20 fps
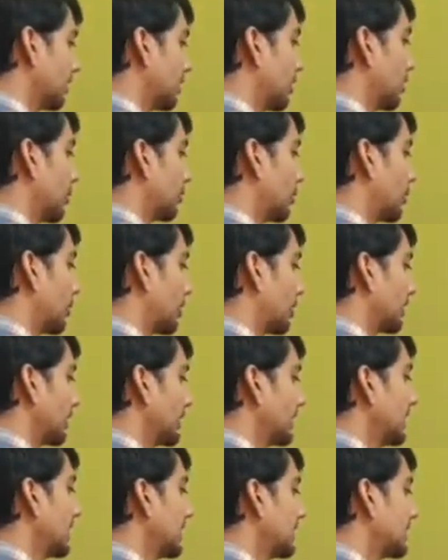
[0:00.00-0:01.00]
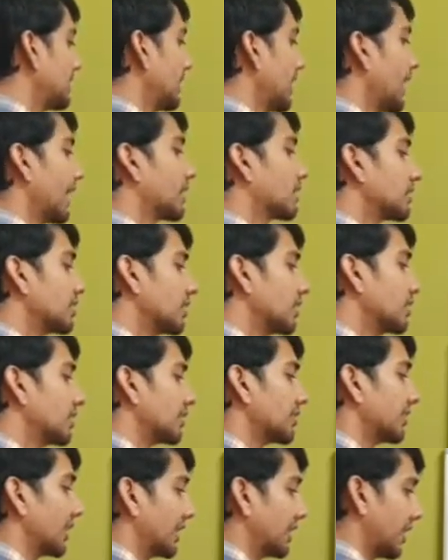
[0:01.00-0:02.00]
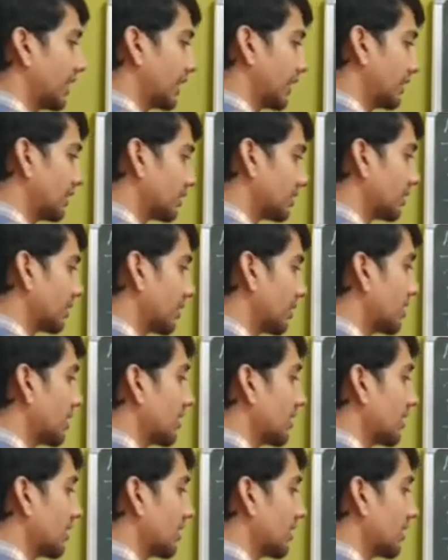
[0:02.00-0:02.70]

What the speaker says: for each x in the set x,